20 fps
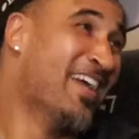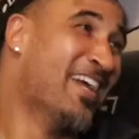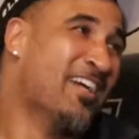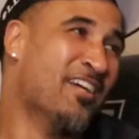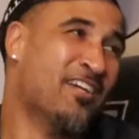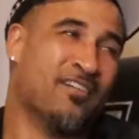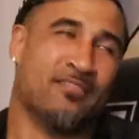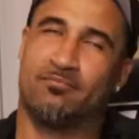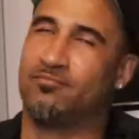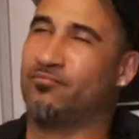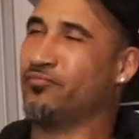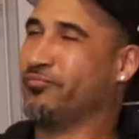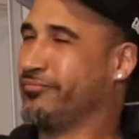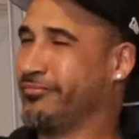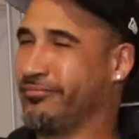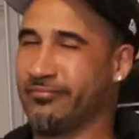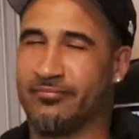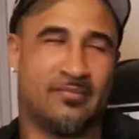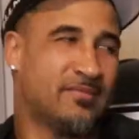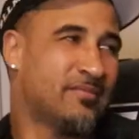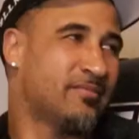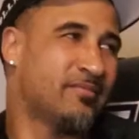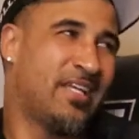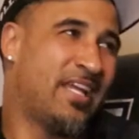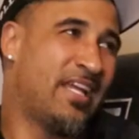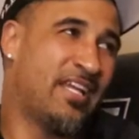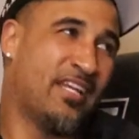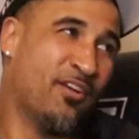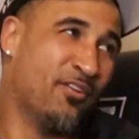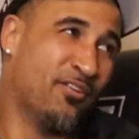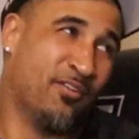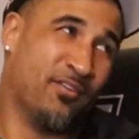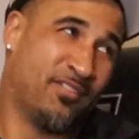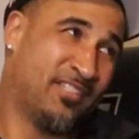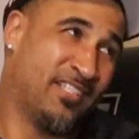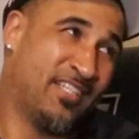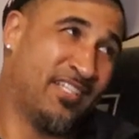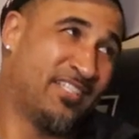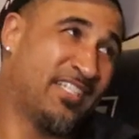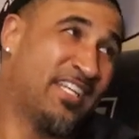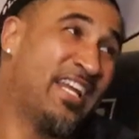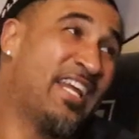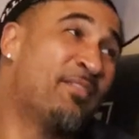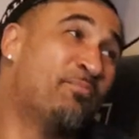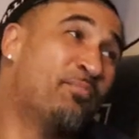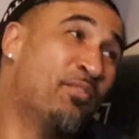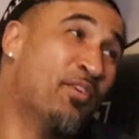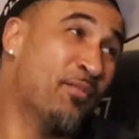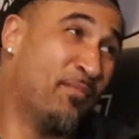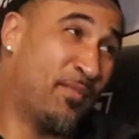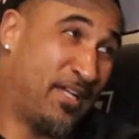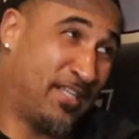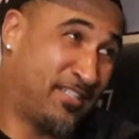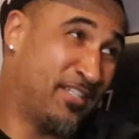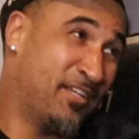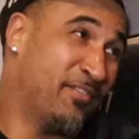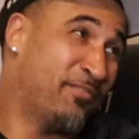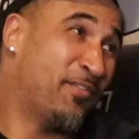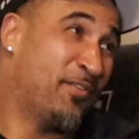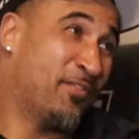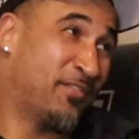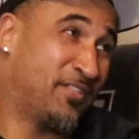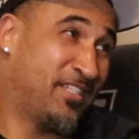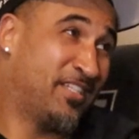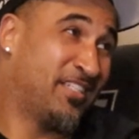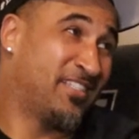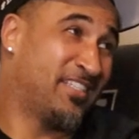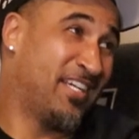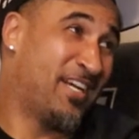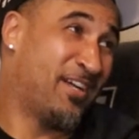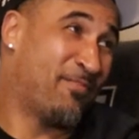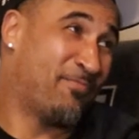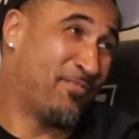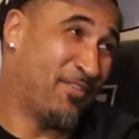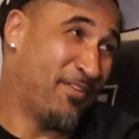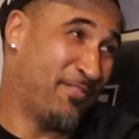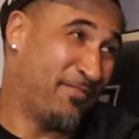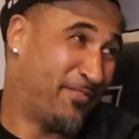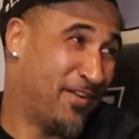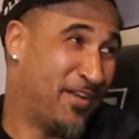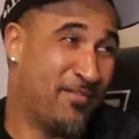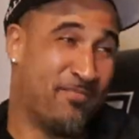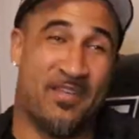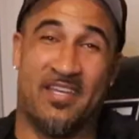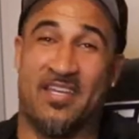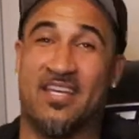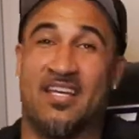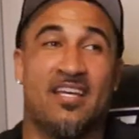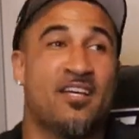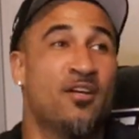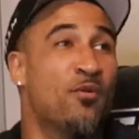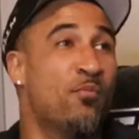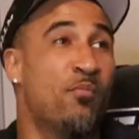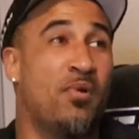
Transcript: you wasn't on none of that. ain't on no sunshine. They put my stuff on yeah. sunshine prep for yeah. me.